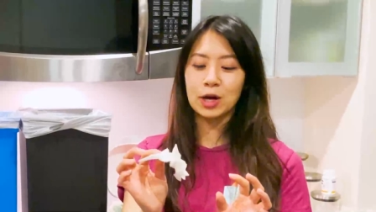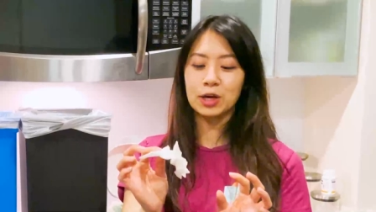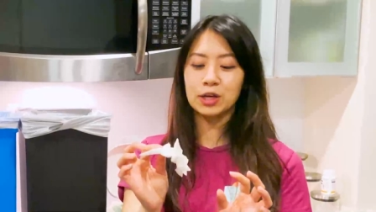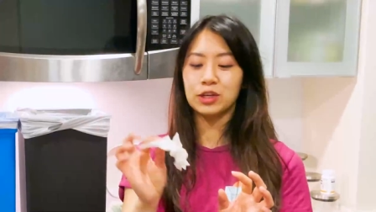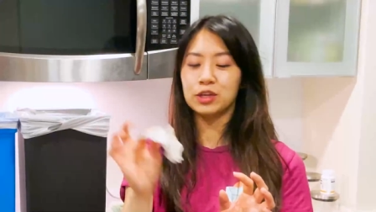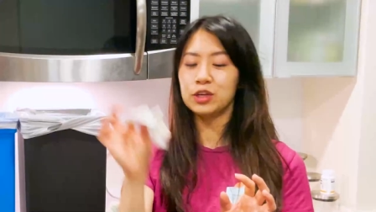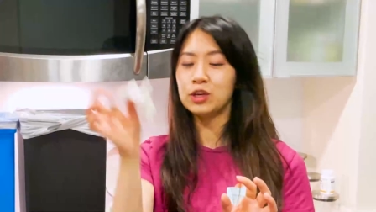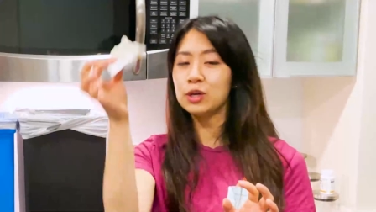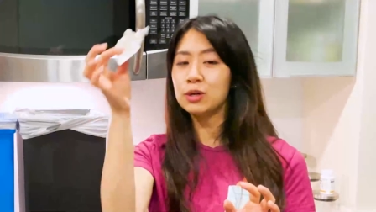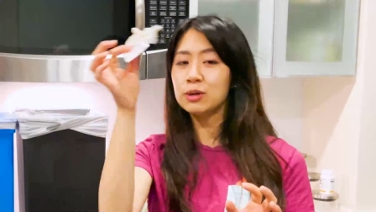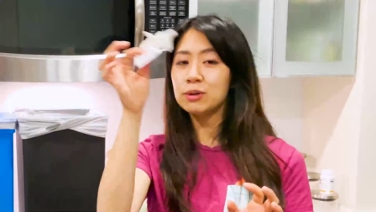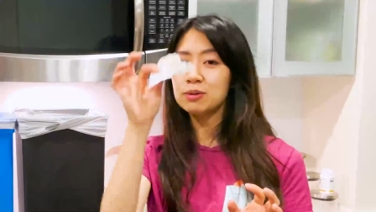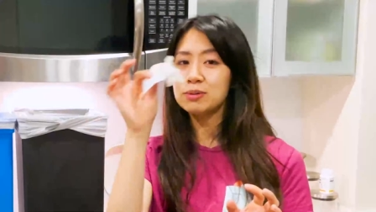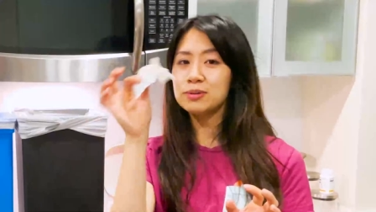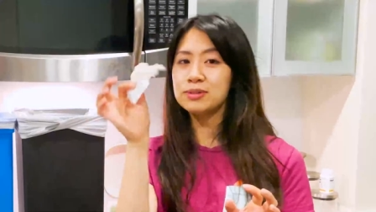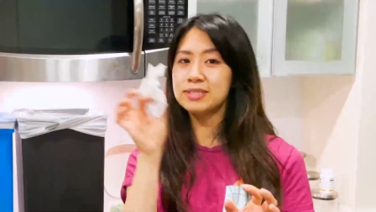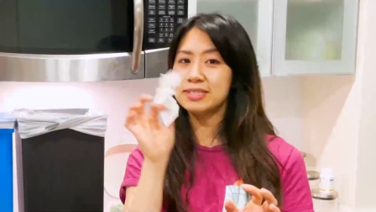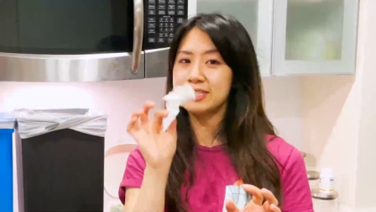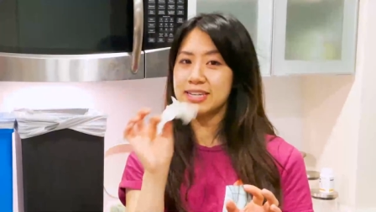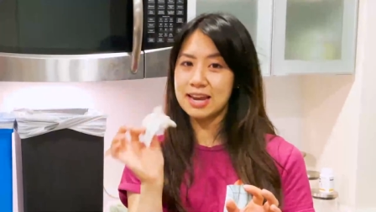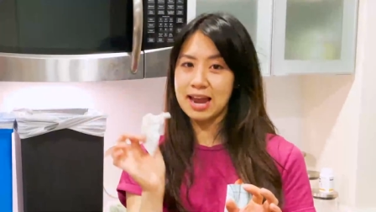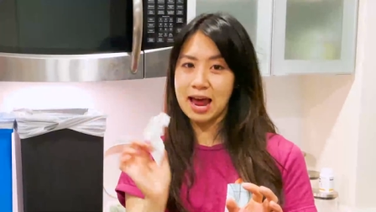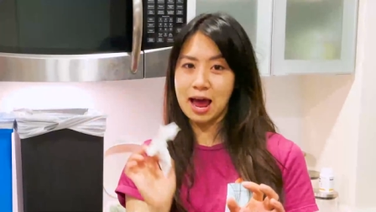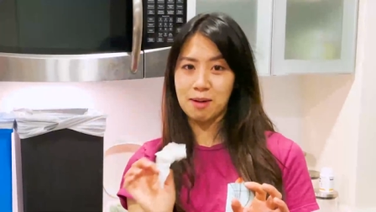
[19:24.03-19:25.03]
a
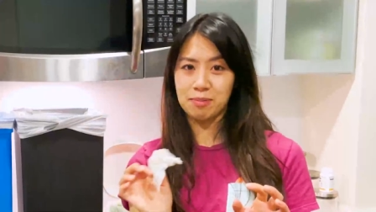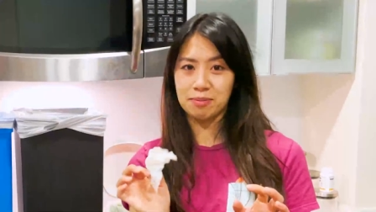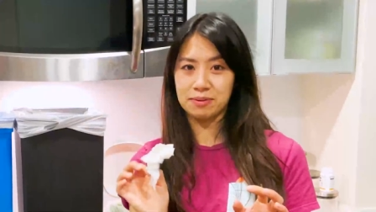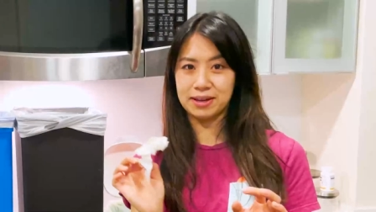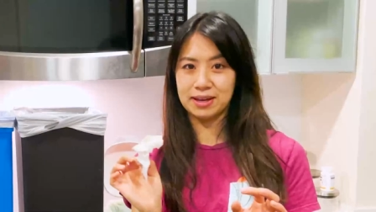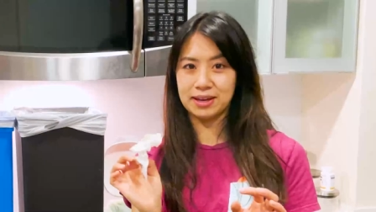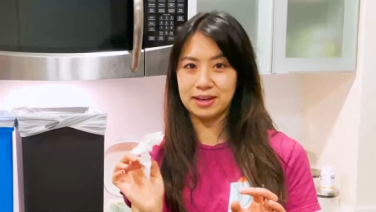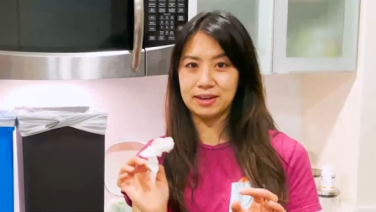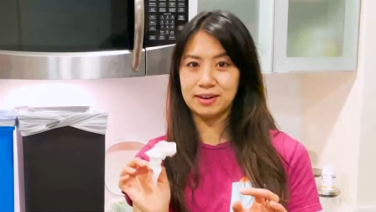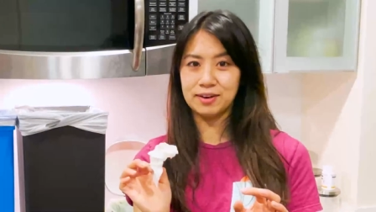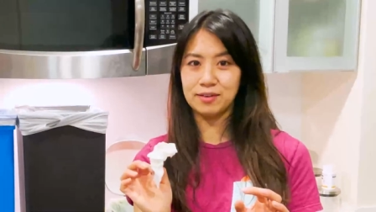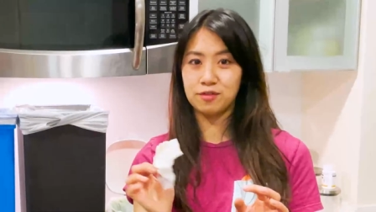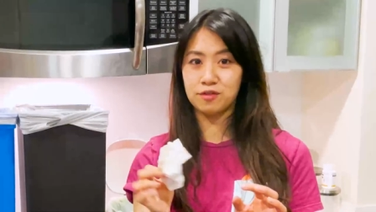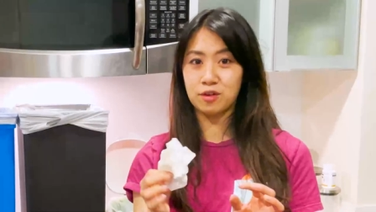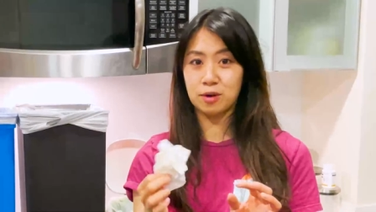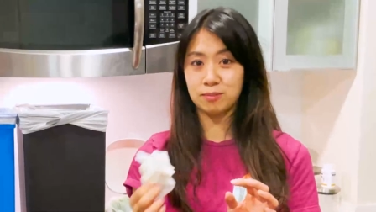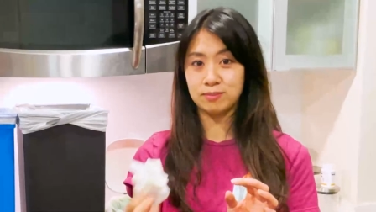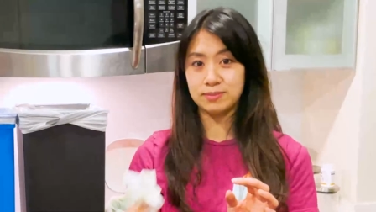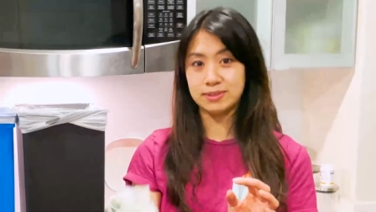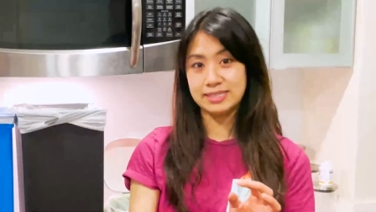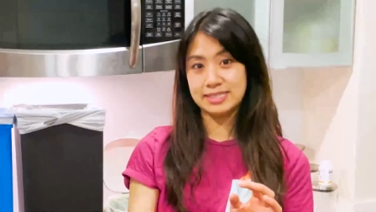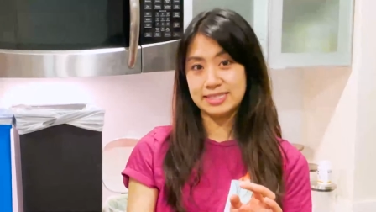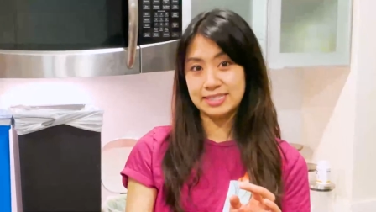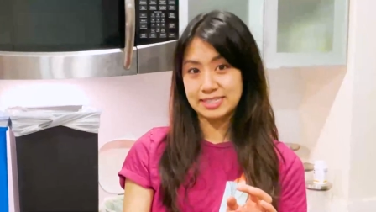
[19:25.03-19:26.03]
used napkin
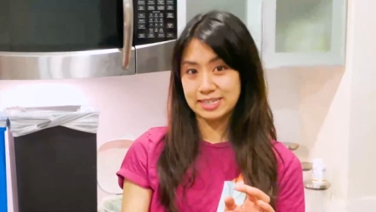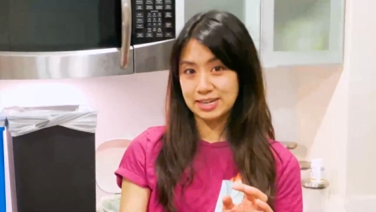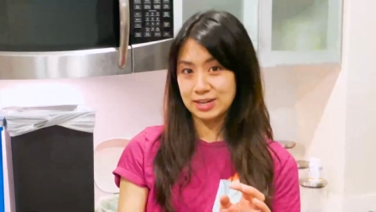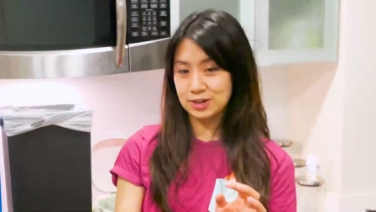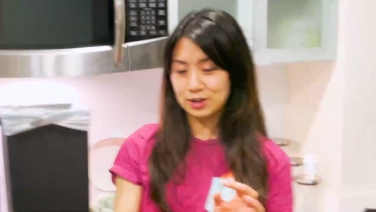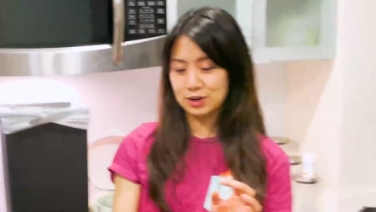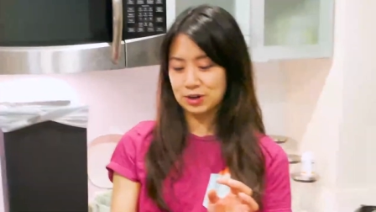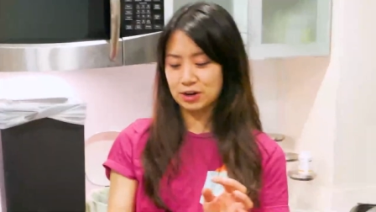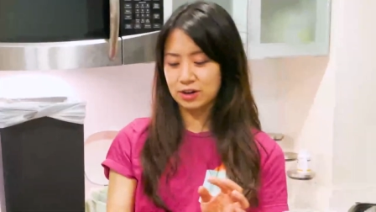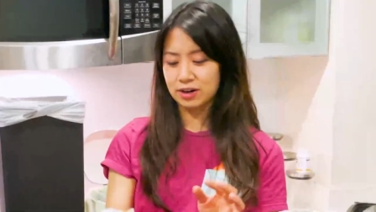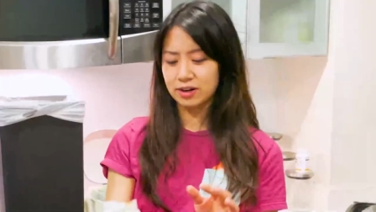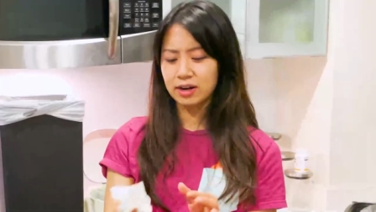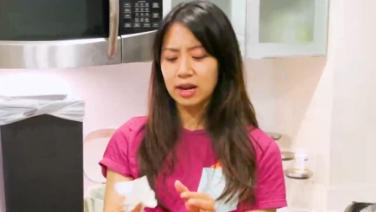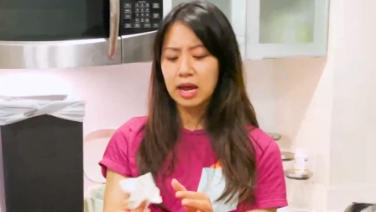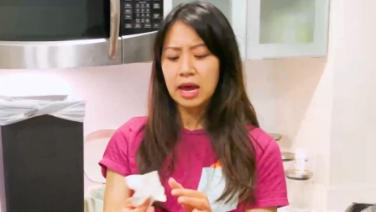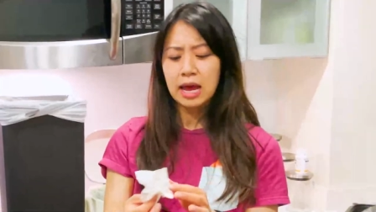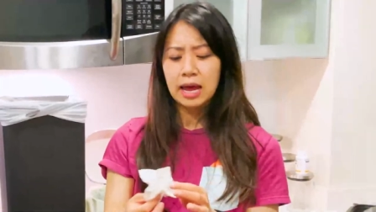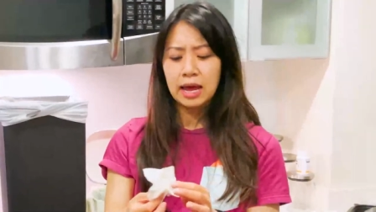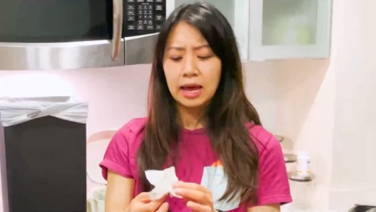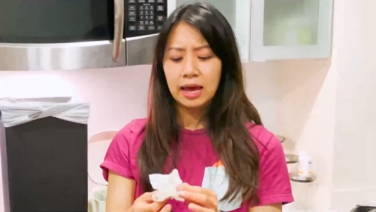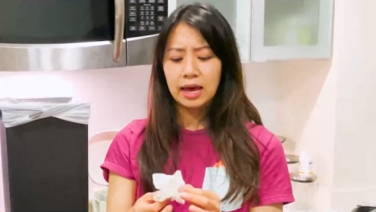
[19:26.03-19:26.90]
from dinner